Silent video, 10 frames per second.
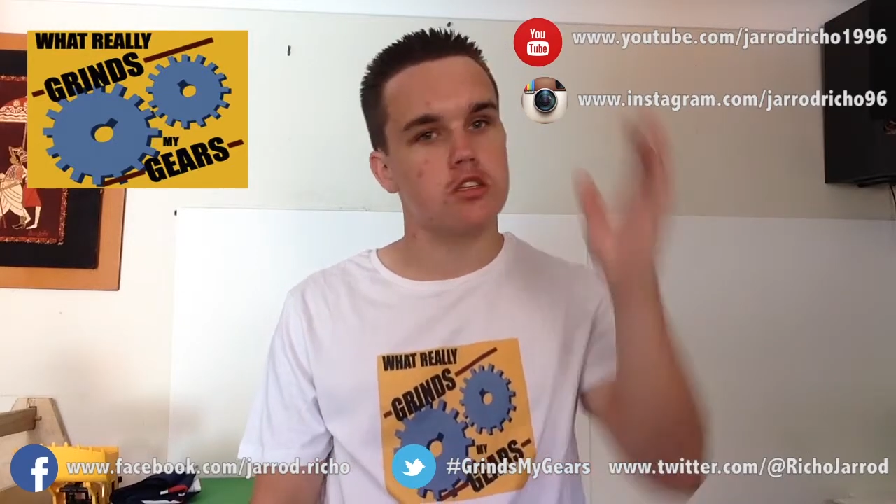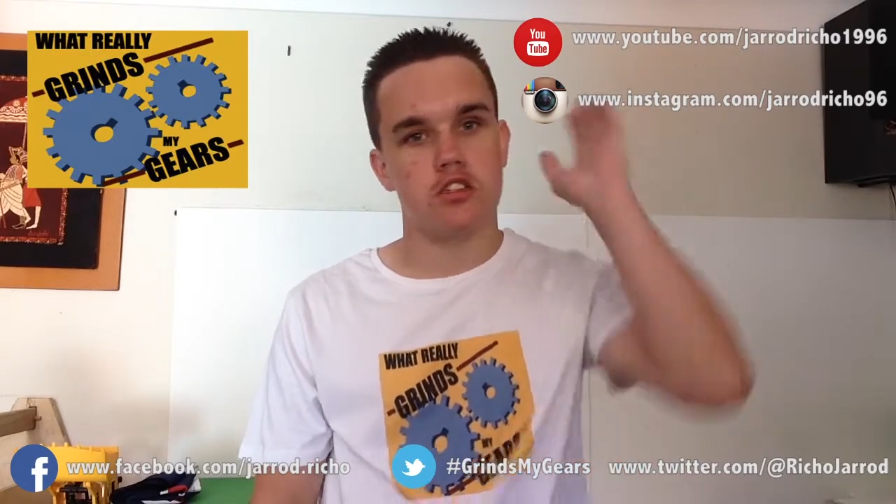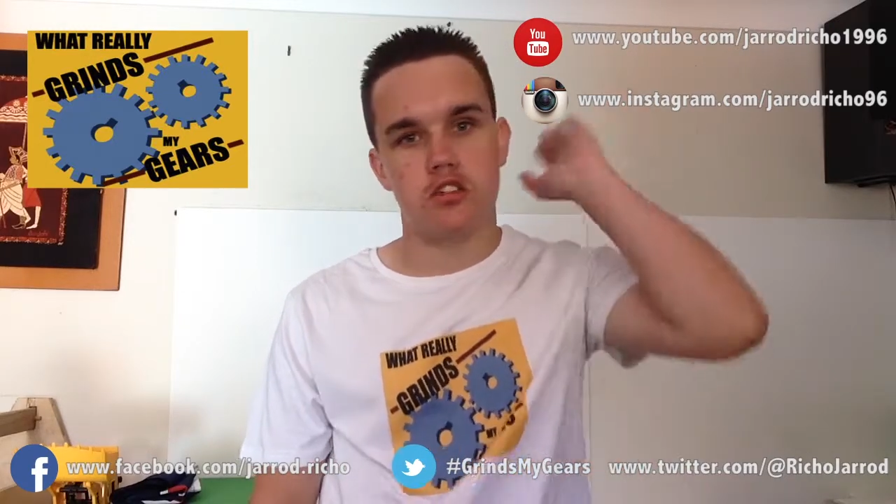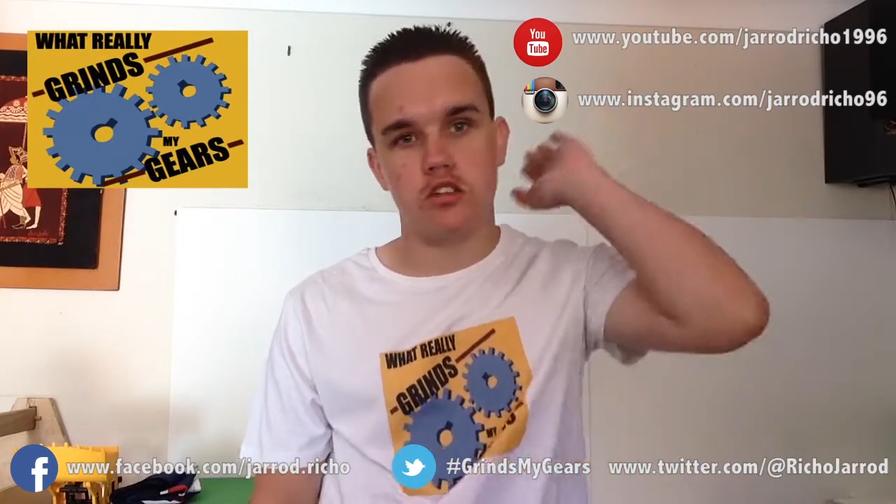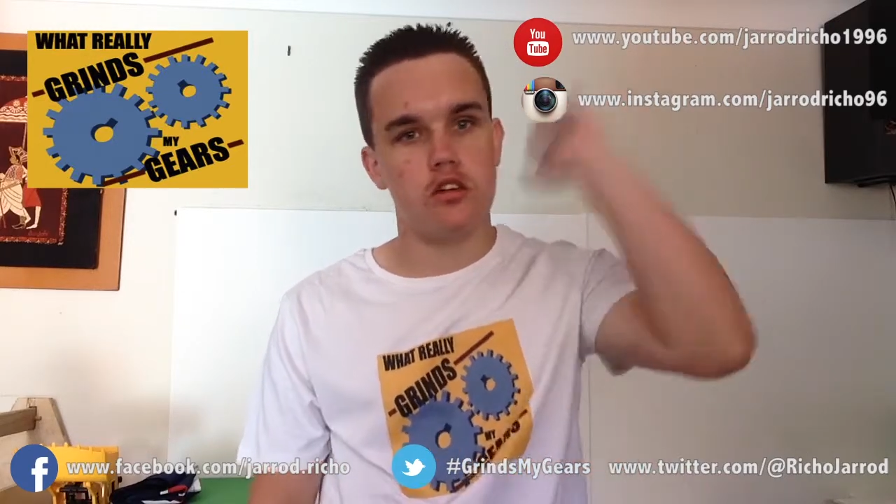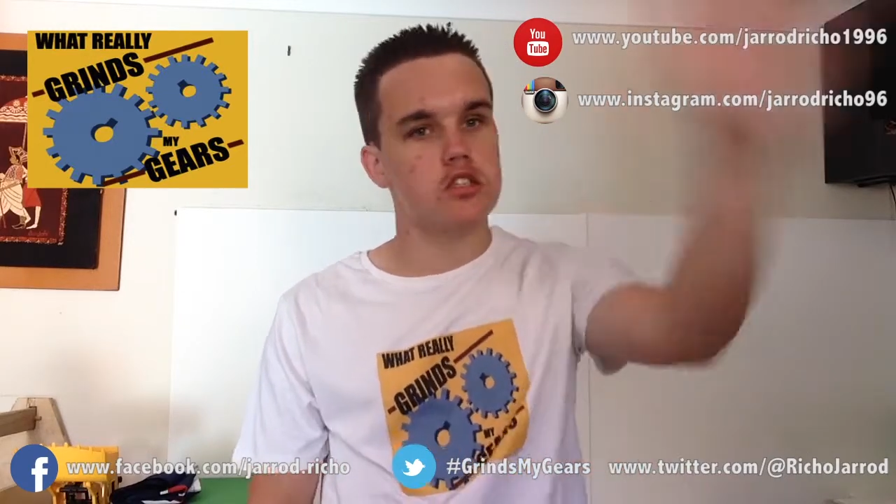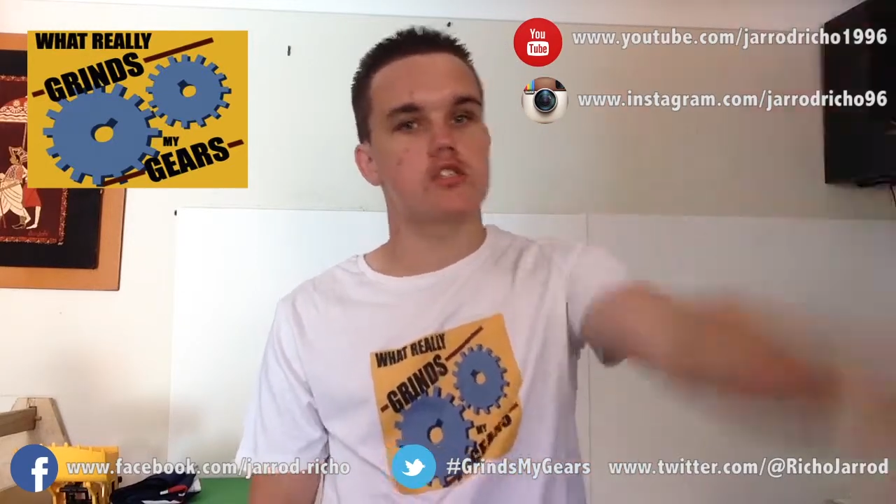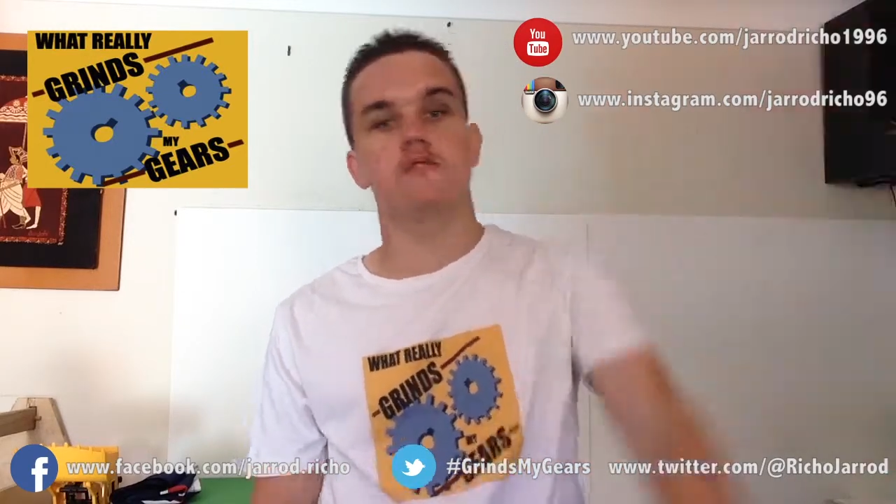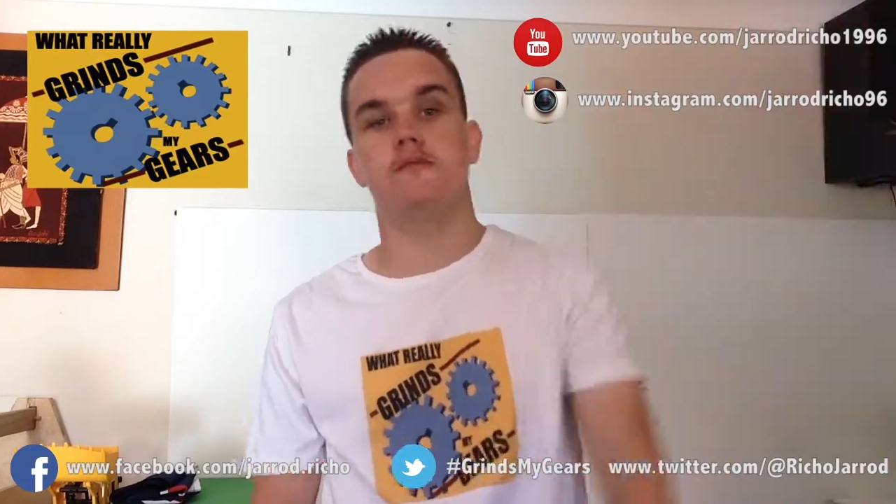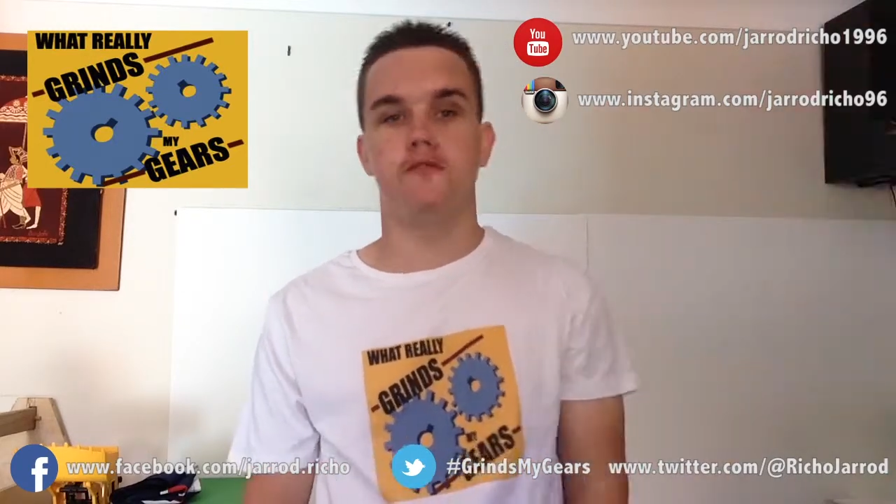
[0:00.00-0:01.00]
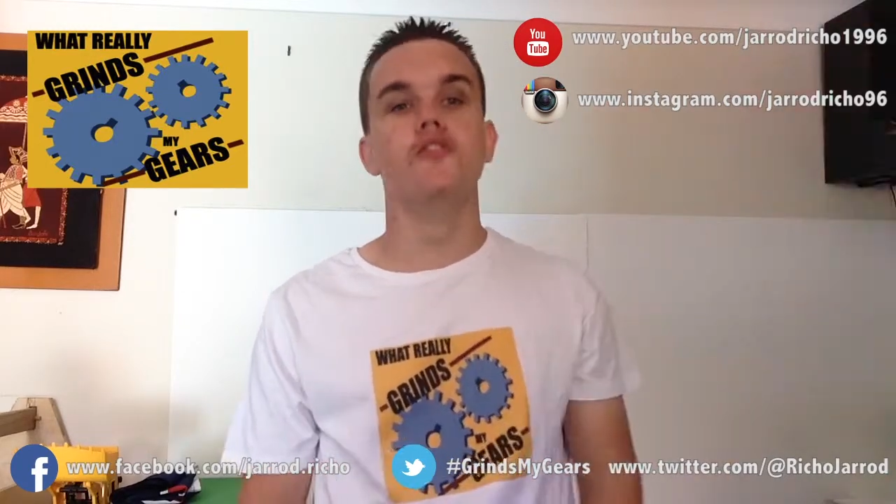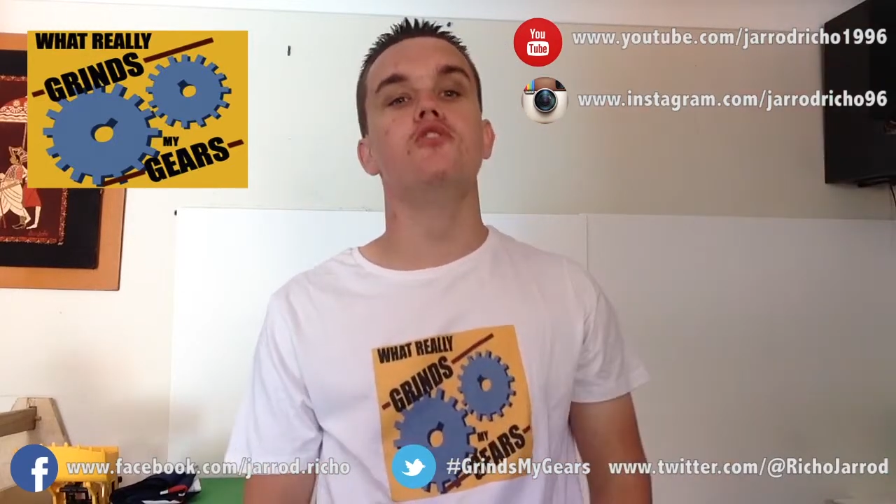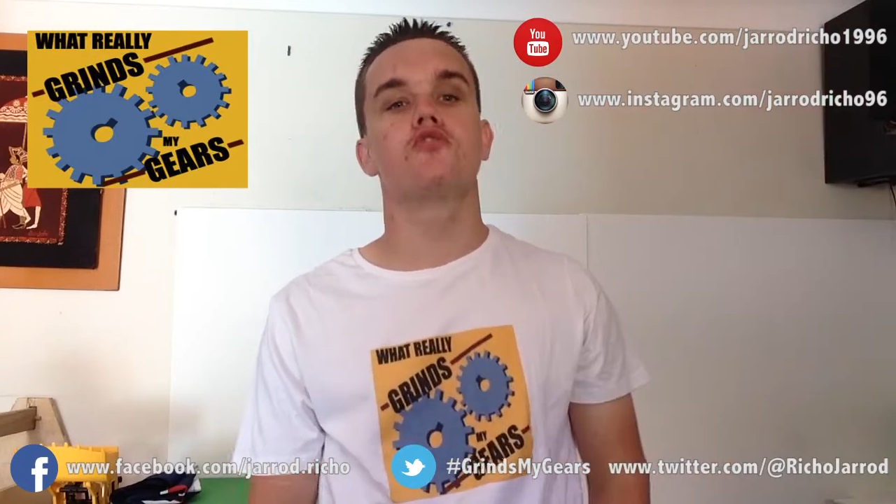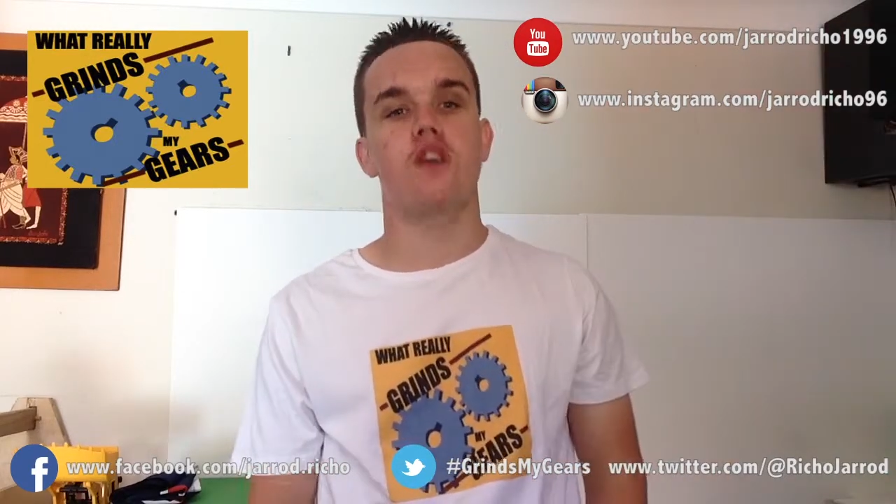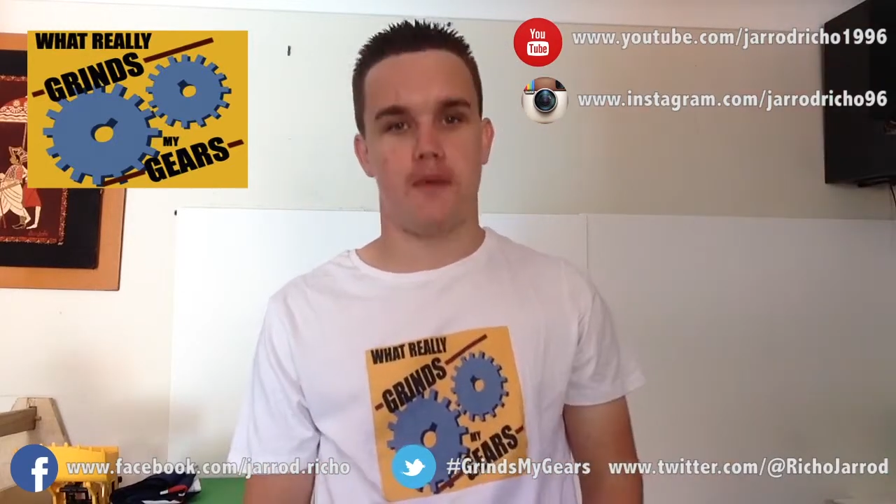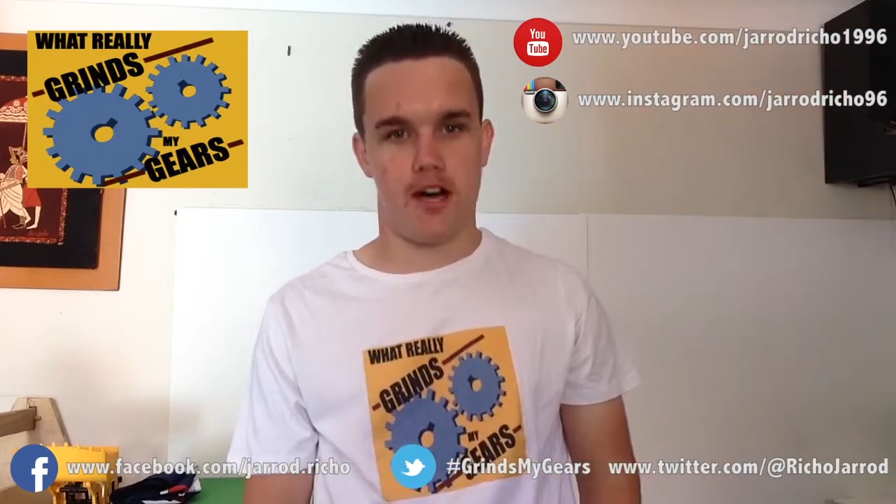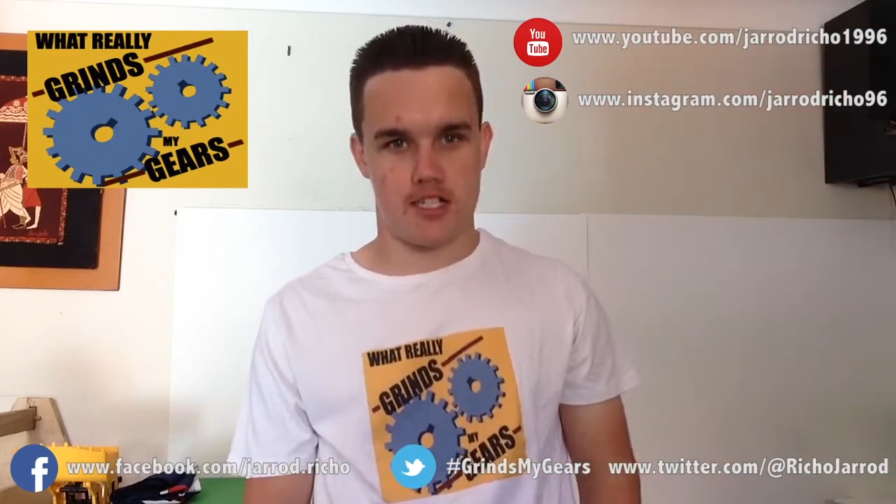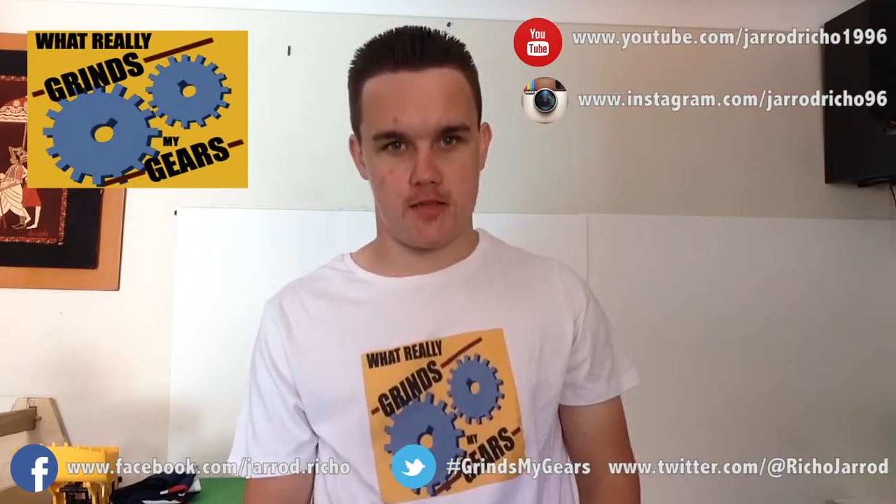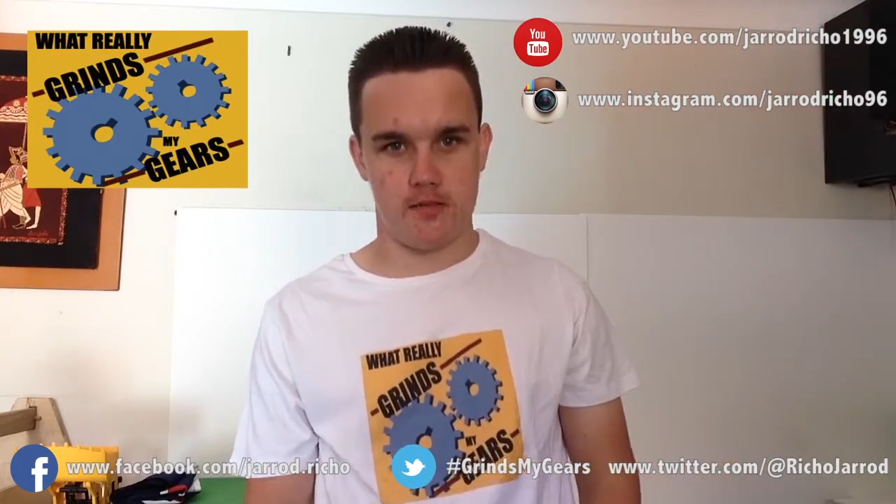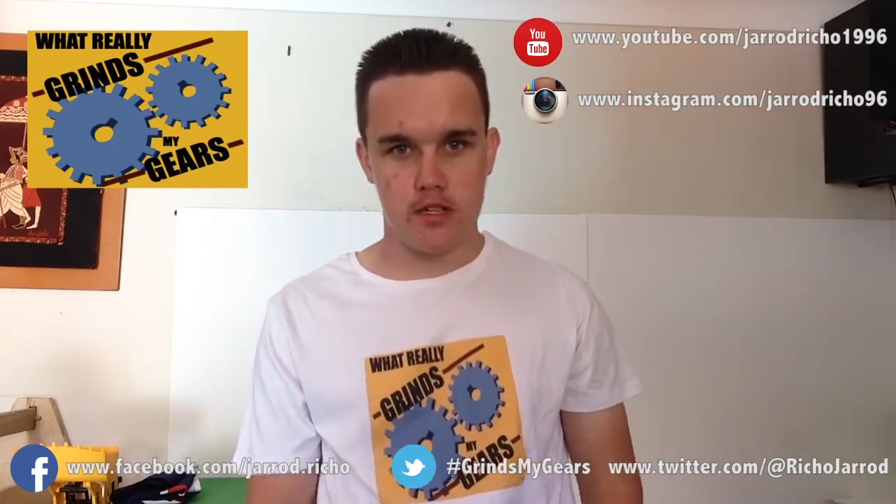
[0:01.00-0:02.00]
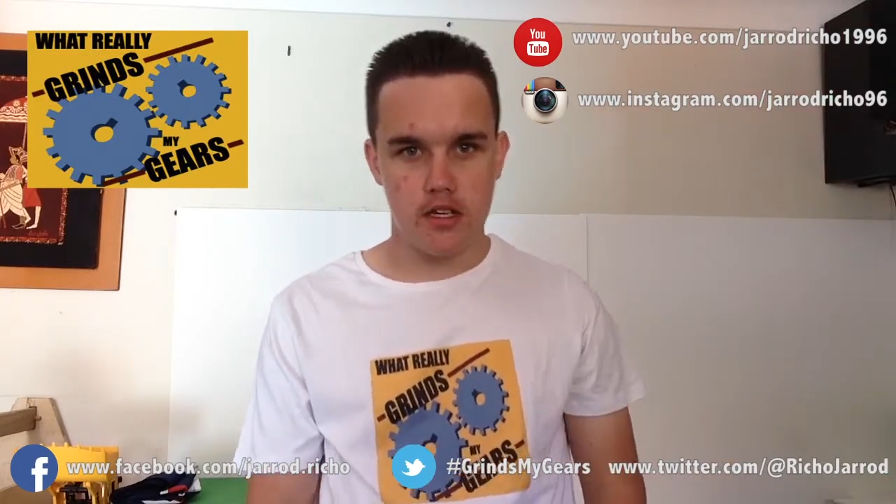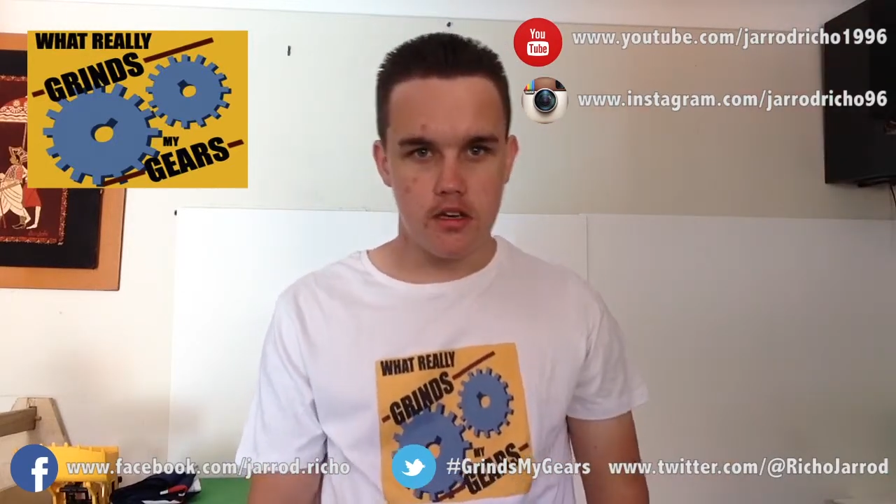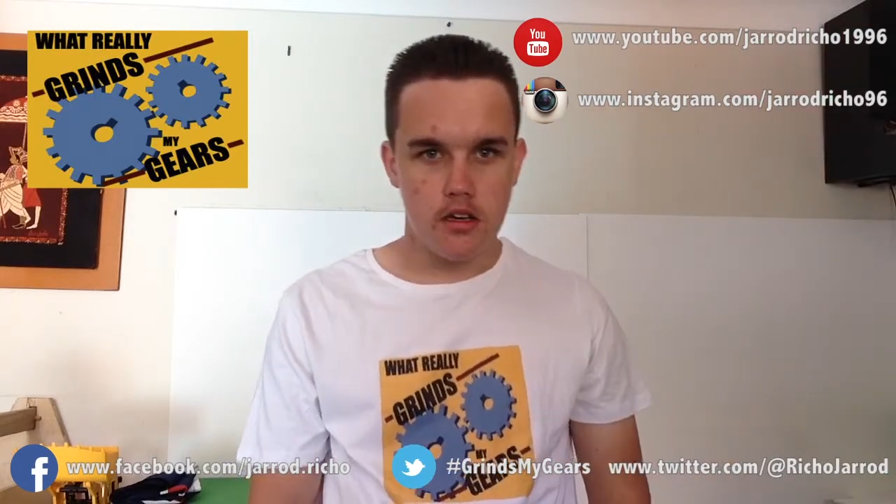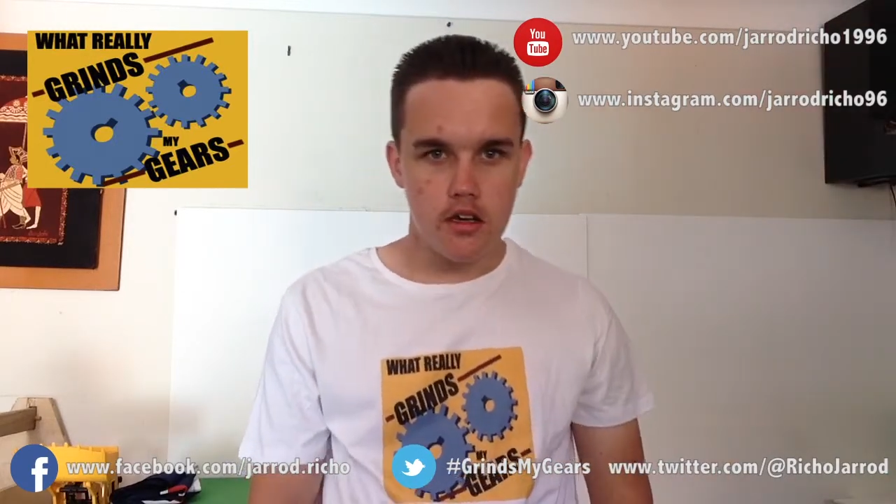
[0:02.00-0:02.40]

I flew straight past them.